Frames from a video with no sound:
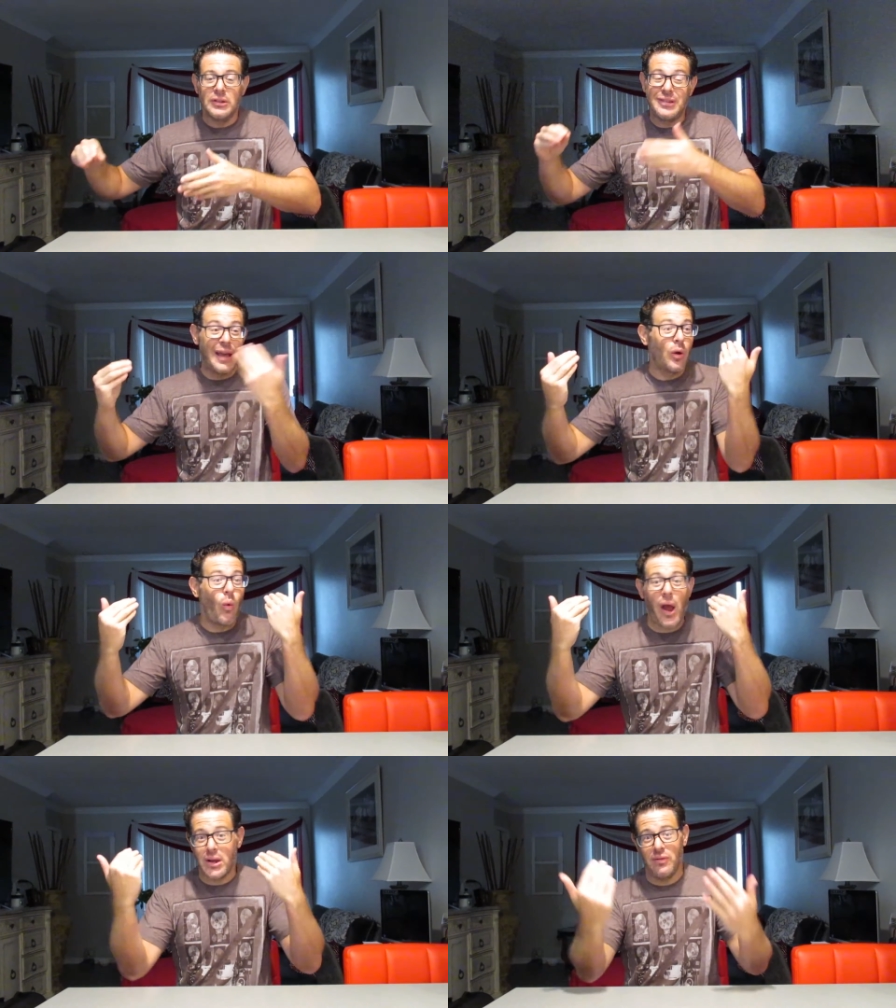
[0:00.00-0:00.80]
Dana
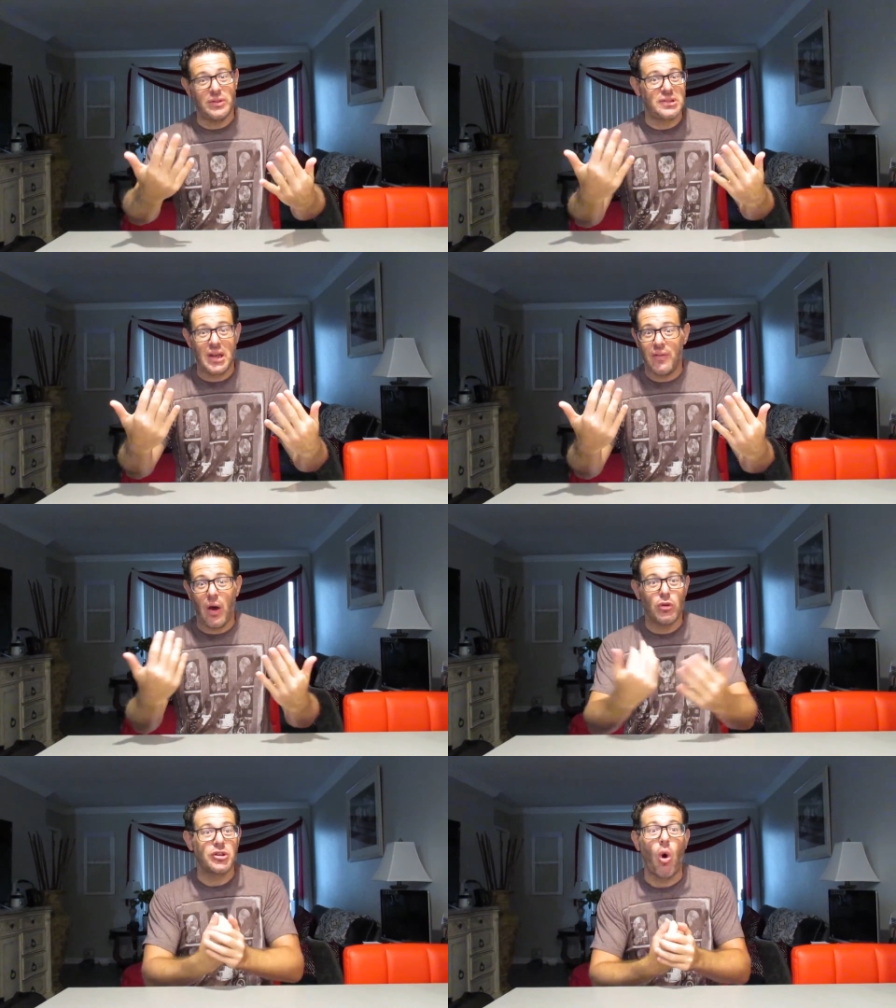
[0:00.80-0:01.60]
White even said
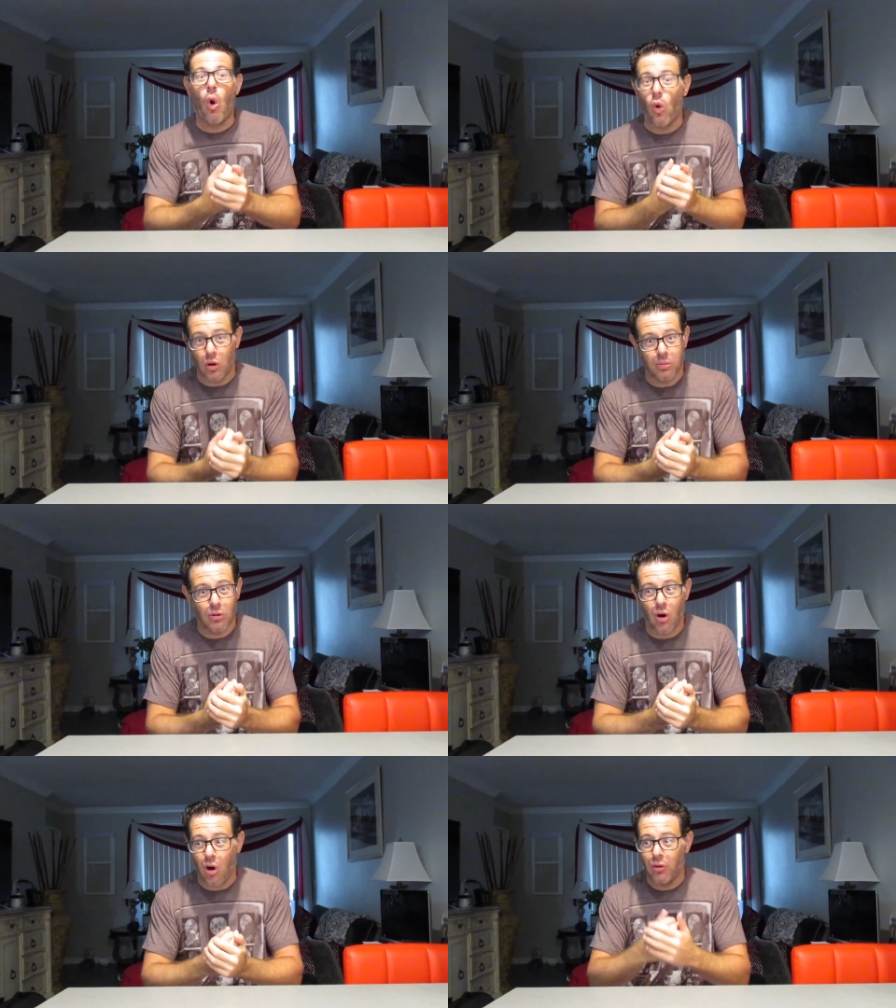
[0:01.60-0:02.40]
that was a horrible
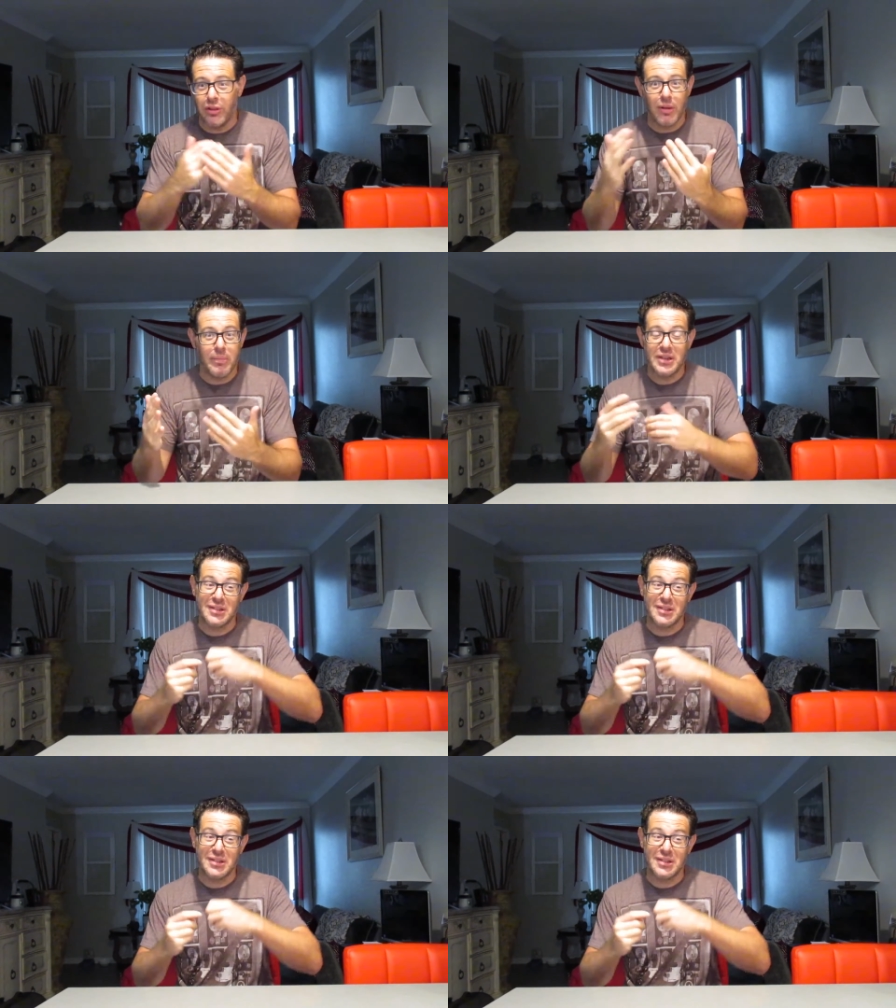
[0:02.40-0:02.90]
call that they missed.